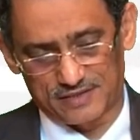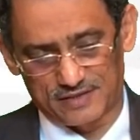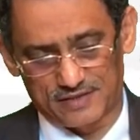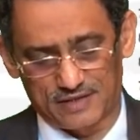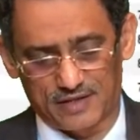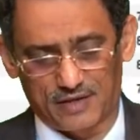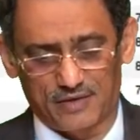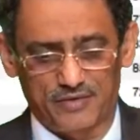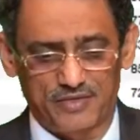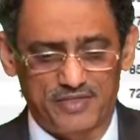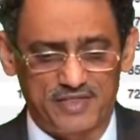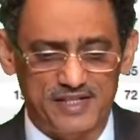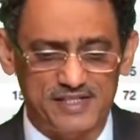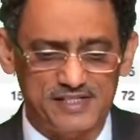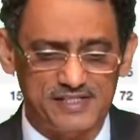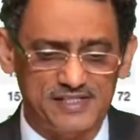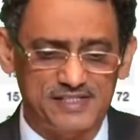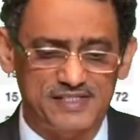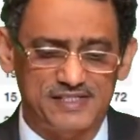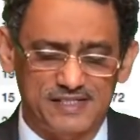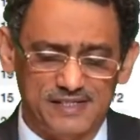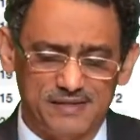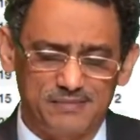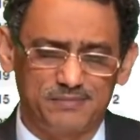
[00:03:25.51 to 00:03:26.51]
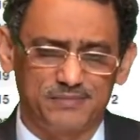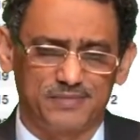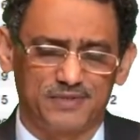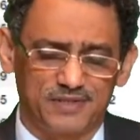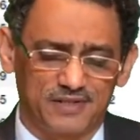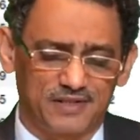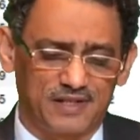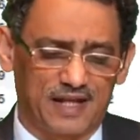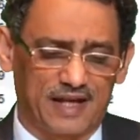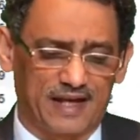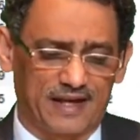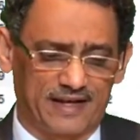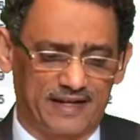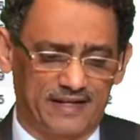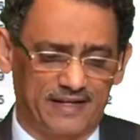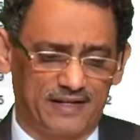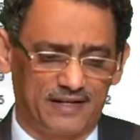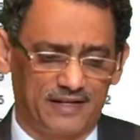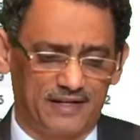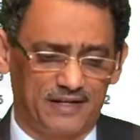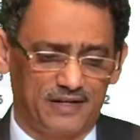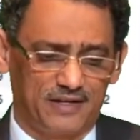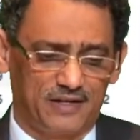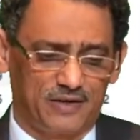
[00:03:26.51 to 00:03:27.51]
Now this simple
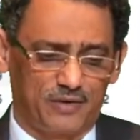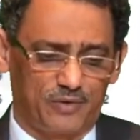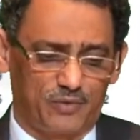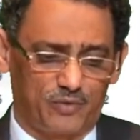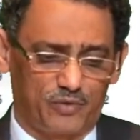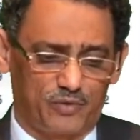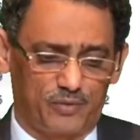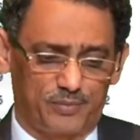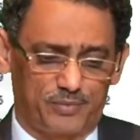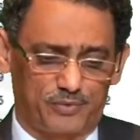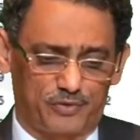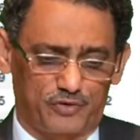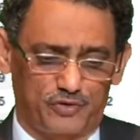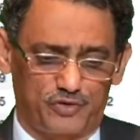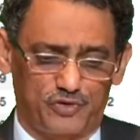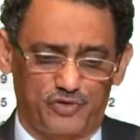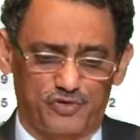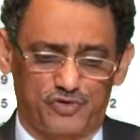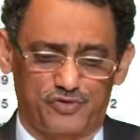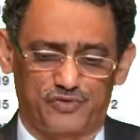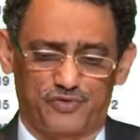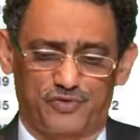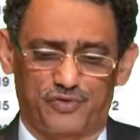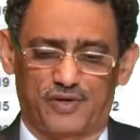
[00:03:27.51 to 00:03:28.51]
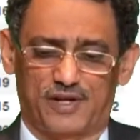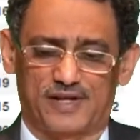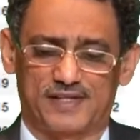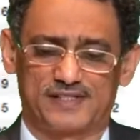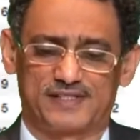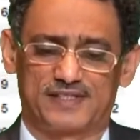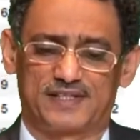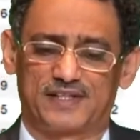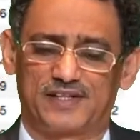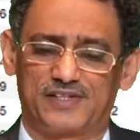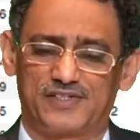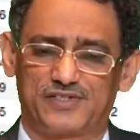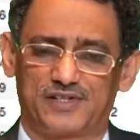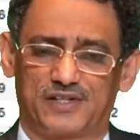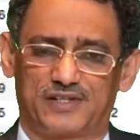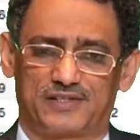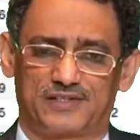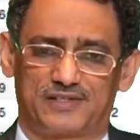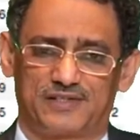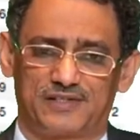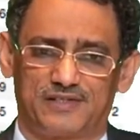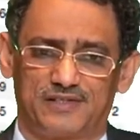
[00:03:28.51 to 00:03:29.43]
line will produce for us the result.